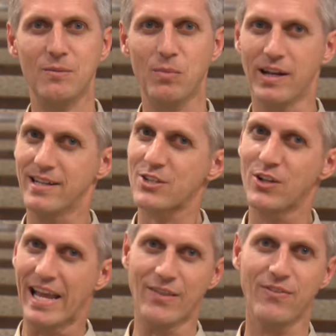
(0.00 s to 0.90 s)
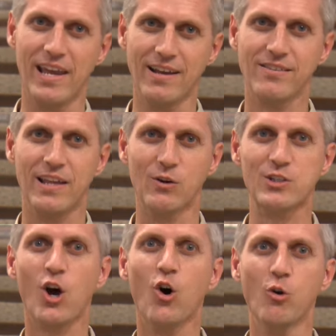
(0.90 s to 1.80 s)
But it doesn't end there. There is
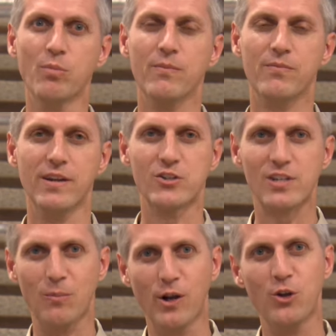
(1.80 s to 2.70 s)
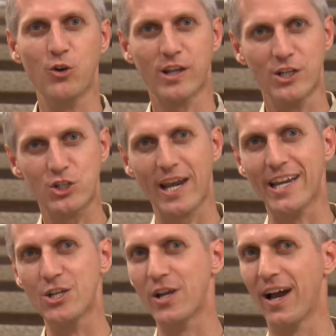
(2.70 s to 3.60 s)
hope. There's someone who can
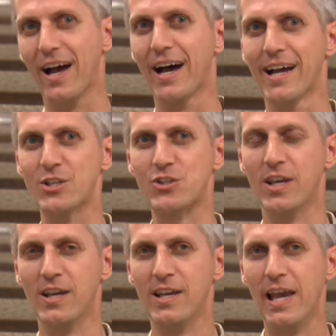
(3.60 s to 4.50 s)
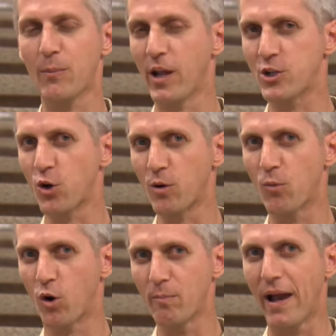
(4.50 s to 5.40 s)
change our hearts. And we're going to talk
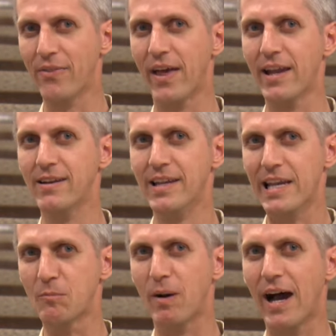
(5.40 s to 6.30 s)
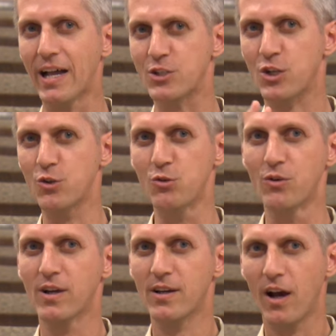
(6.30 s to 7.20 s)
more about that in part two
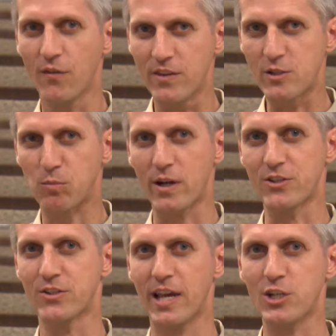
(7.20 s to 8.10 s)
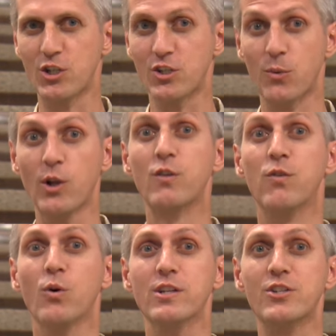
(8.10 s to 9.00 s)
of this presentation. So we look
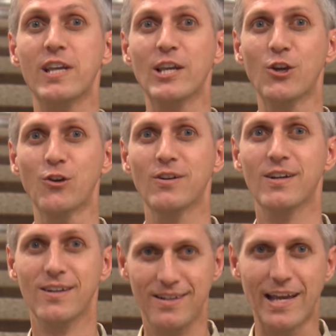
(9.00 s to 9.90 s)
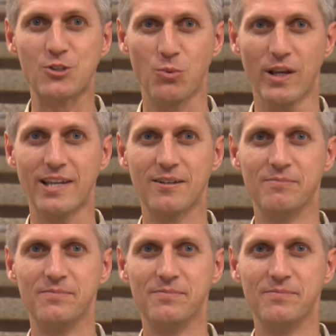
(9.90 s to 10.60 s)
forward to seeing you next week.